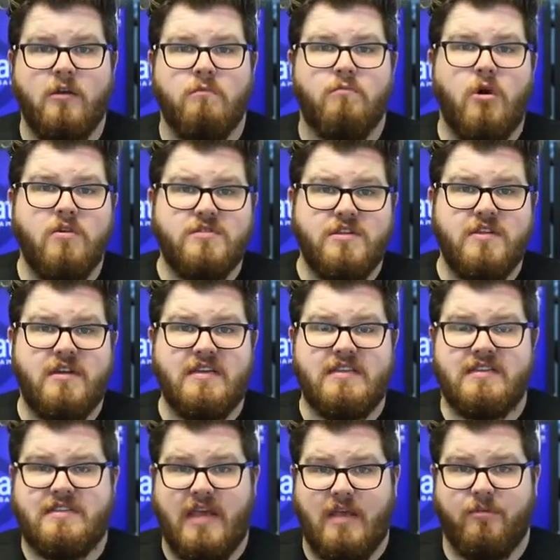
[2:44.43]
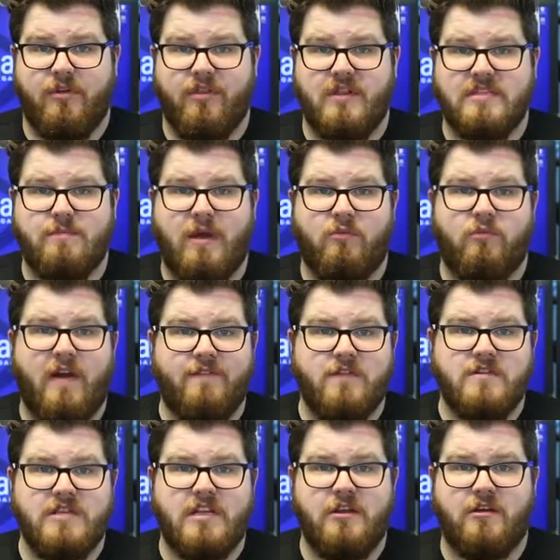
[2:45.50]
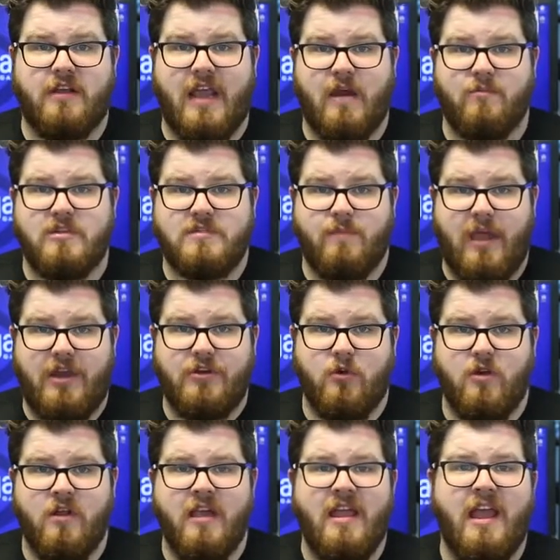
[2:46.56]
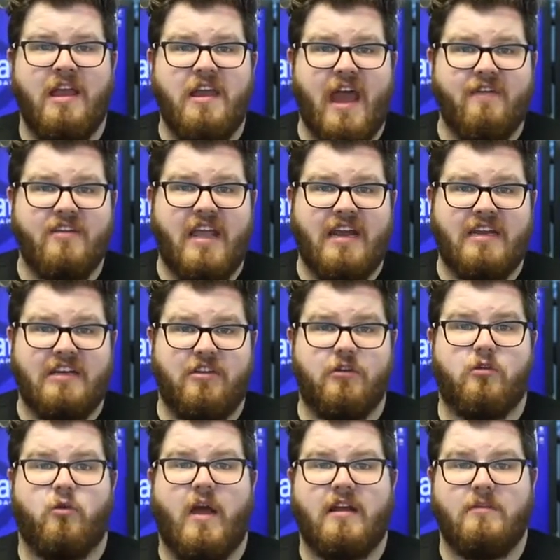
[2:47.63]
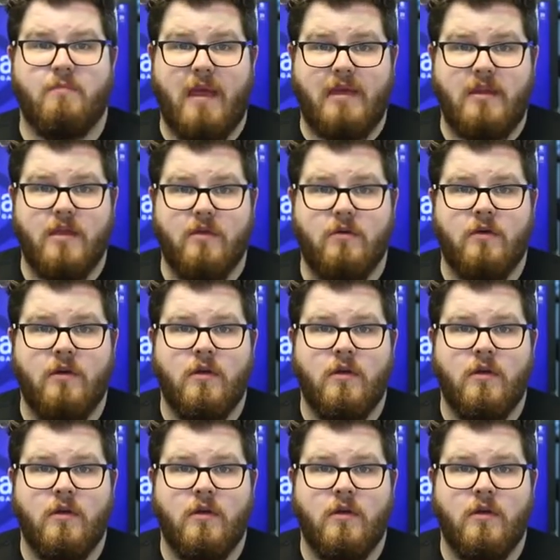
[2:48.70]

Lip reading: Most you can disable this by referencing your camera's manual and navigating to the correct menu.